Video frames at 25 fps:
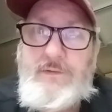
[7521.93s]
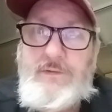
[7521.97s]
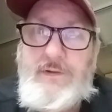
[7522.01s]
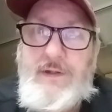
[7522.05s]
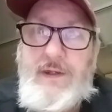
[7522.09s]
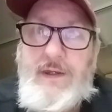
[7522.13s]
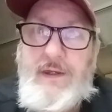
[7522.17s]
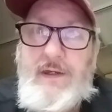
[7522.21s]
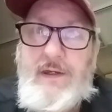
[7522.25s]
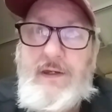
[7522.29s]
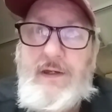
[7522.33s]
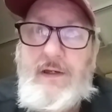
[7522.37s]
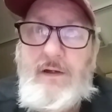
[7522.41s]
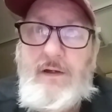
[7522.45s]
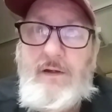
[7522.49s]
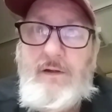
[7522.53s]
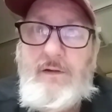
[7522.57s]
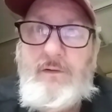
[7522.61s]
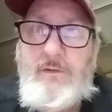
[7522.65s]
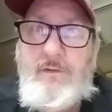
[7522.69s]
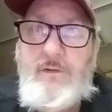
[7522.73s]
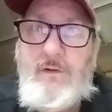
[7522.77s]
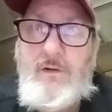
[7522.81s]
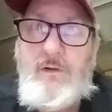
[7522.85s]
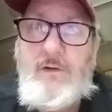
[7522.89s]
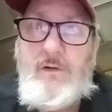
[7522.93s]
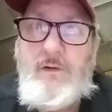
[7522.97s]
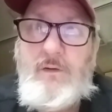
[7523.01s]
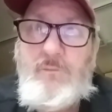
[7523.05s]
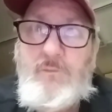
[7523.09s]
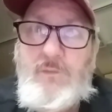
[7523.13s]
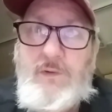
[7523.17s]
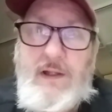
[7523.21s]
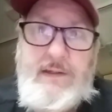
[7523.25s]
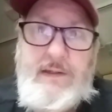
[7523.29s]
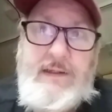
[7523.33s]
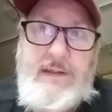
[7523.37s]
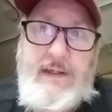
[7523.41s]
Yeah,
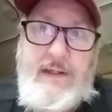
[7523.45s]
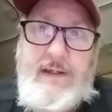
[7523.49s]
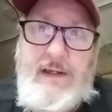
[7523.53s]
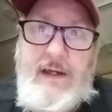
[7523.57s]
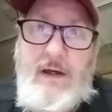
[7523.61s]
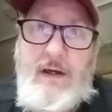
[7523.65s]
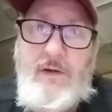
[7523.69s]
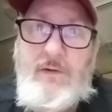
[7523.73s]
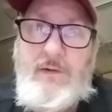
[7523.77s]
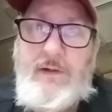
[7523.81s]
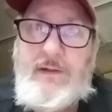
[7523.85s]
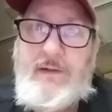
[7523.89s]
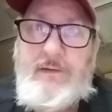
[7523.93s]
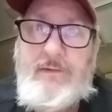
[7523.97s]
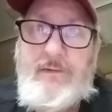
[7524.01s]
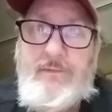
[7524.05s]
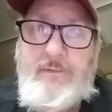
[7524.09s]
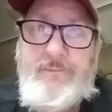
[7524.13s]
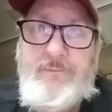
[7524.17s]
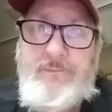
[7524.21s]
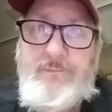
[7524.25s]
when I get out,